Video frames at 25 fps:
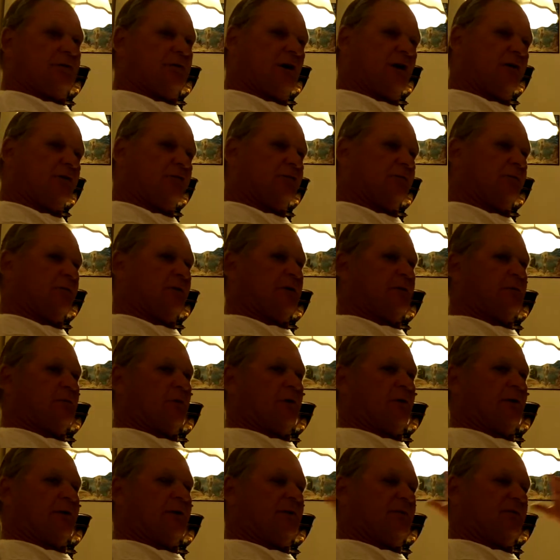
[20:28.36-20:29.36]
Dr.
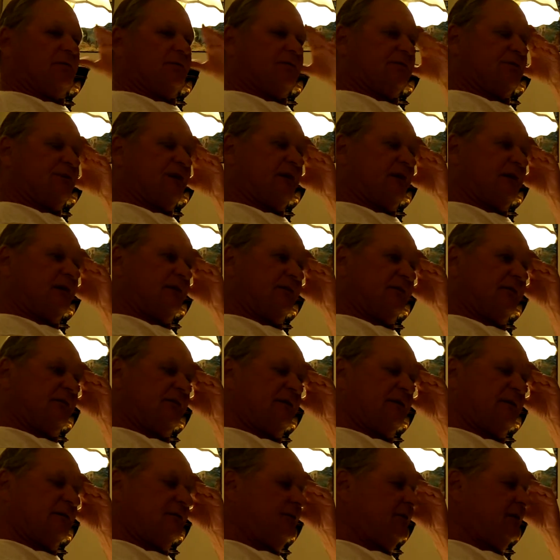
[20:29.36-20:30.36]
Rigamani comes down.
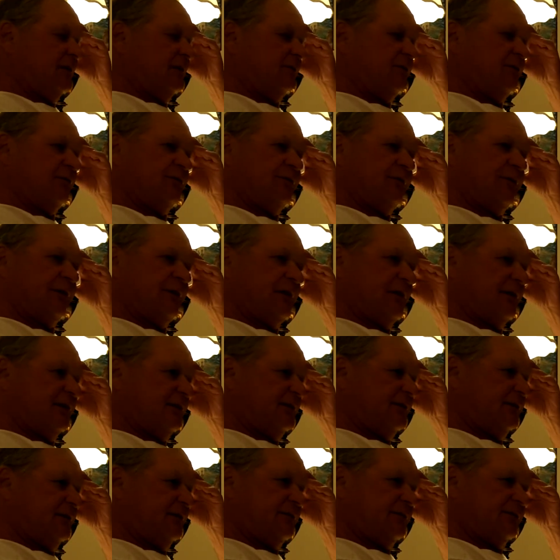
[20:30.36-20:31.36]
I'll never
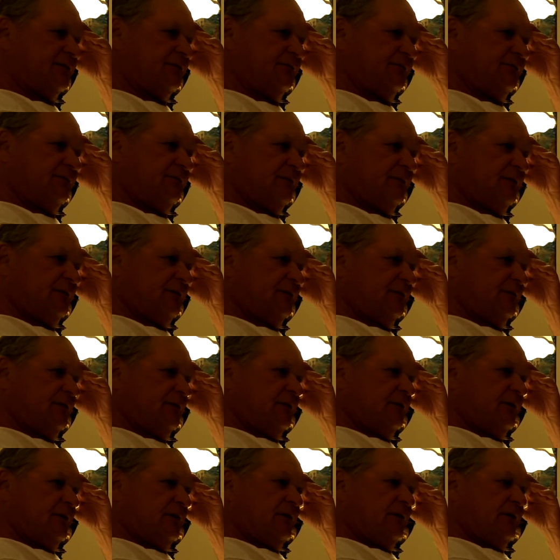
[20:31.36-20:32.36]
forget this.
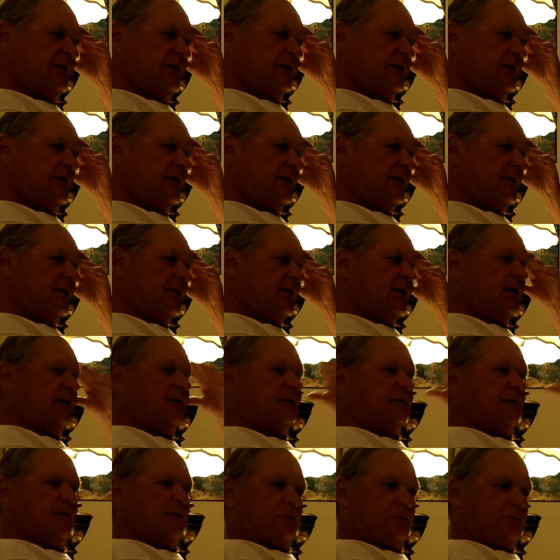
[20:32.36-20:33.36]
And
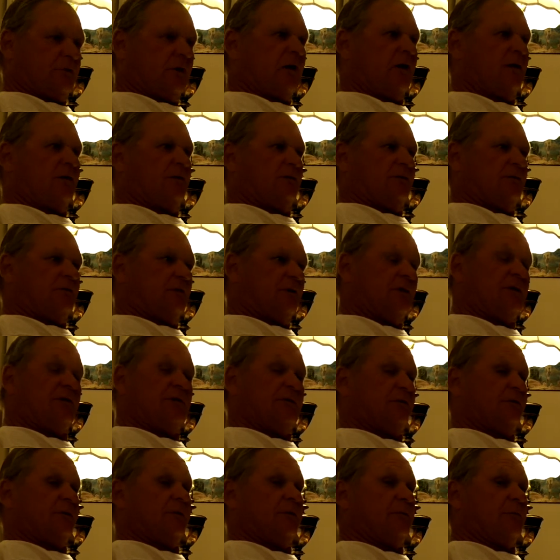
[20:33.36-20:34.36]
they're talking,
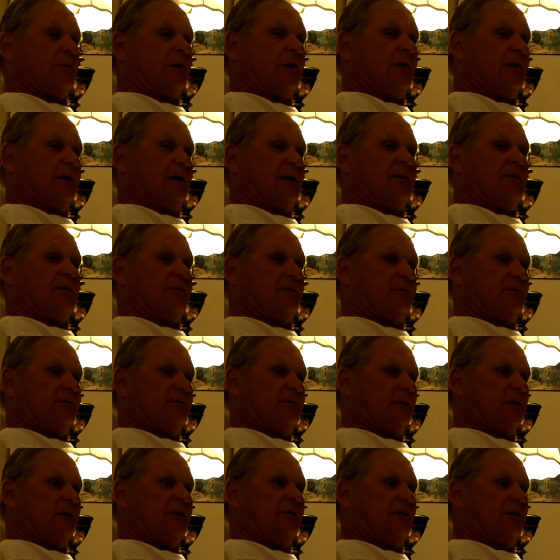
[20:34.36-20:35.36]
Dr. Rigamani, that
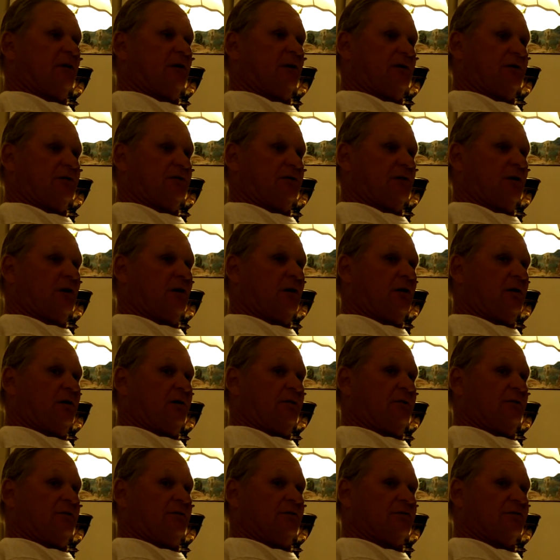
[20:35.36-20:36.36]
blood clot's gone.
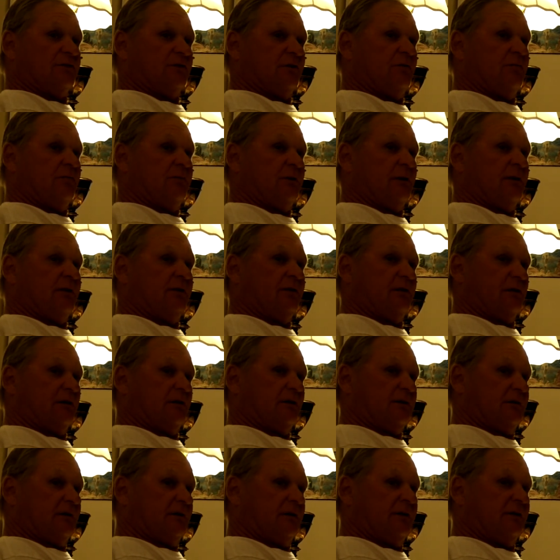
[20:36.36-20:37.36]
There's no blood
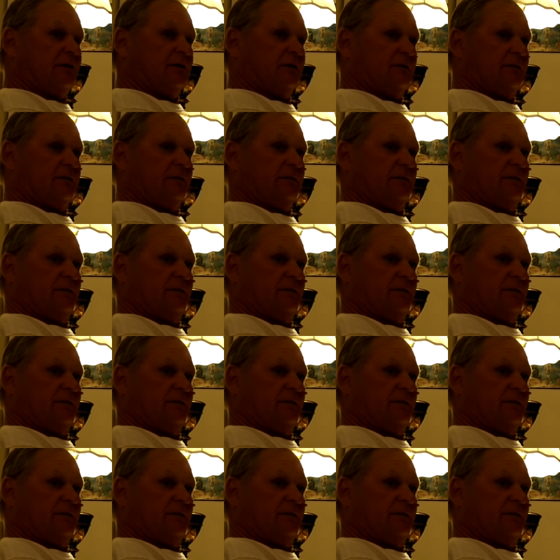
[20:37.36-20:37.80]
clot there.